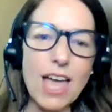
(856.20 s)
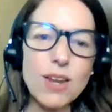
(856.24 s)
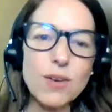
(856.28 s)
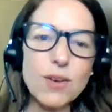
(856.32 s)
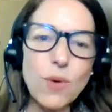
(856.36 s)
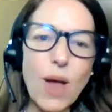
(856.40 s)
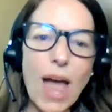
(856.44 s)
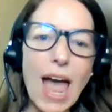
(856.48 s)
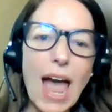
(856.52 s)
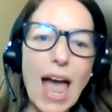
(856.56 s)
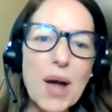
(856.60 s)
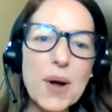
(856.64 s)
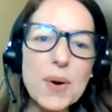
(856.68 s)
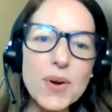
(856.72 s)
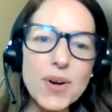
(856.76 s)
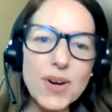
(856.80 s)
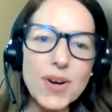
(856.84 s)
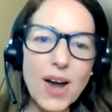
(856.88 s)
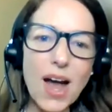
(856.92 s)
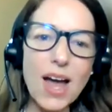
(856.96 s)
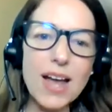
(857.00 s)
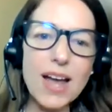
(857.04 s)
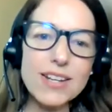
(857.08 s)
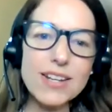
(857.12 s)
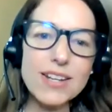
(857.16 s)
and how
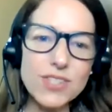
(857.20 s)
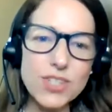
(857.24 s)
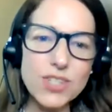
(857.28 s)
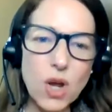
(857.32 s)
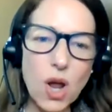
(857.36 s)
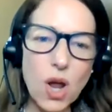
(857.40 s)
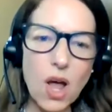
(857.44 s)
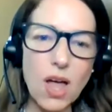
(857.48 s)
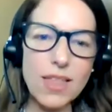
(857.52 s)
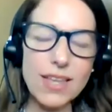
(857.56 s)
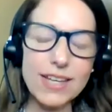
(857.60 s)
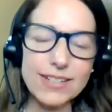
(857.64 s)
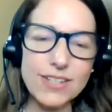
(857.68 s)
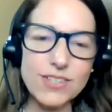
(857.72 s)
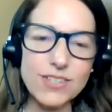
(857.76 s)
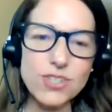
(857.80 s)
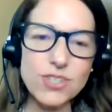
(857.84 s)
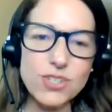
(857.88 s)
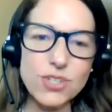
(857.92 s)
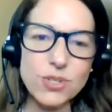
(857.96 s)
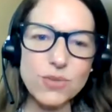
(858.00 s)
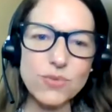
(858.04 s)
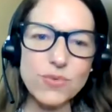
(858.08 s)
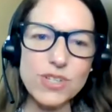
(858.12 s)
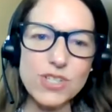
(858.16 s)
God is calling
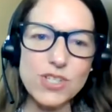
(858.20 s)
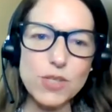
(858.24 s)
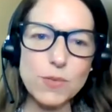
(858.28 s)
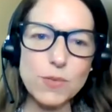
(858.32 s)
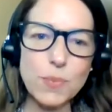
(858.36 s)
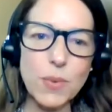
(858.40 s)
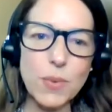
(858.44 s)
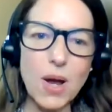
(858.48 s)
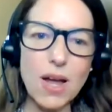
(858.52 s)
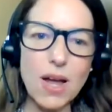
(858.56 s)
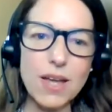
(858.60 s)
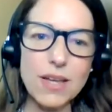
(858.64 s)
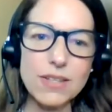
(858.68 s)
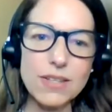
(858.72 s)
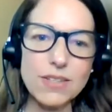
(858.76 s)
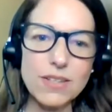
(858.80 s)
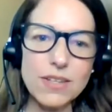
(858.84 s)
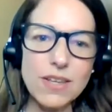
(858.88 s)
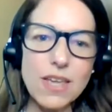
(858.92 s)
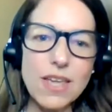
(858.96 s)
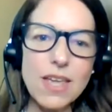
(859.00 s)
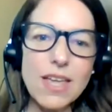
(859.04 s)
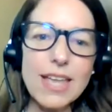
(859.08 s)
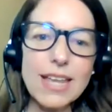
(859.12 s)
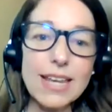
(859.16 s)
us to
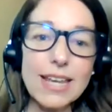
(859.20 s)
respond